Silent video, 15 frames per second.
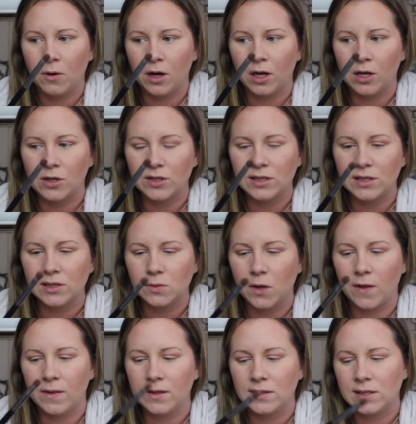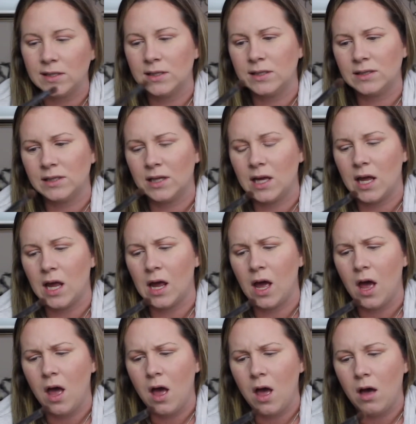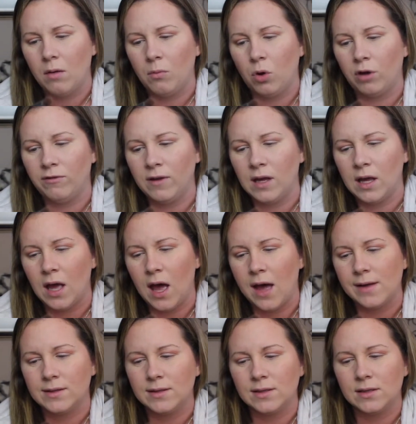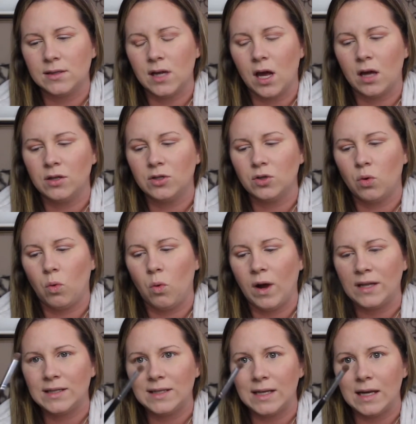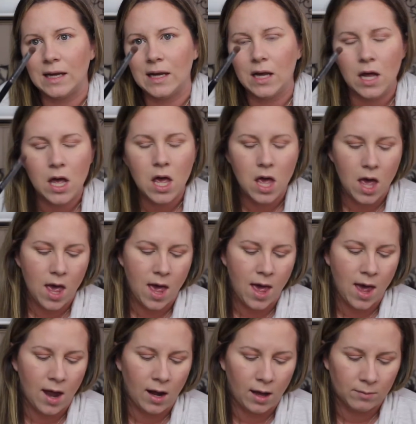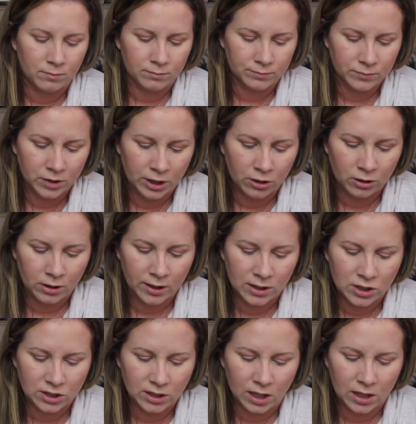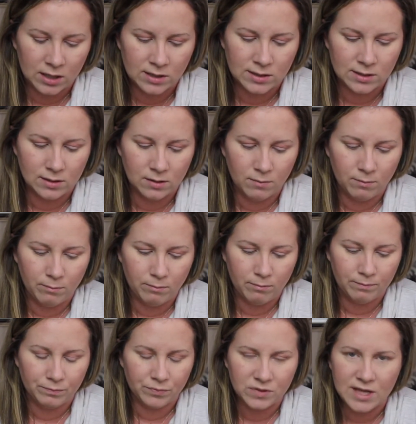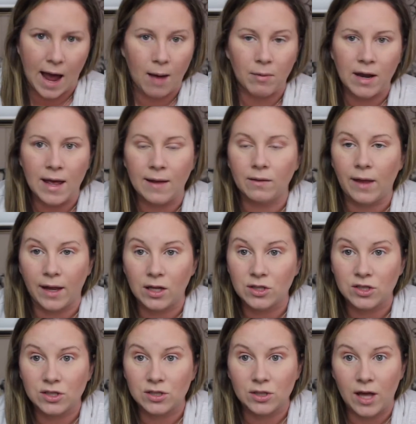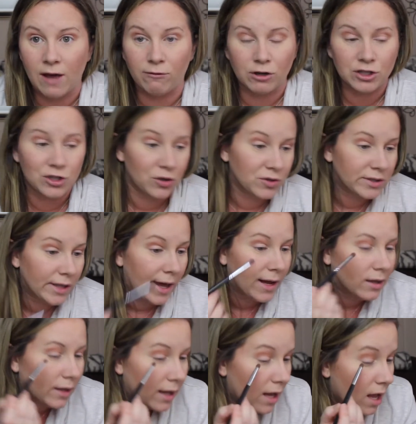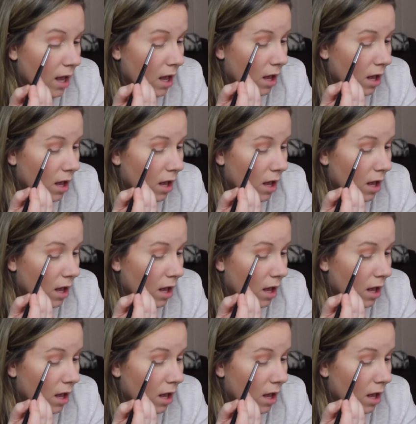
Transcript: We're going to use this one. This is the Morphe S20. And I'm literally just going to dab it in like ever so slightly.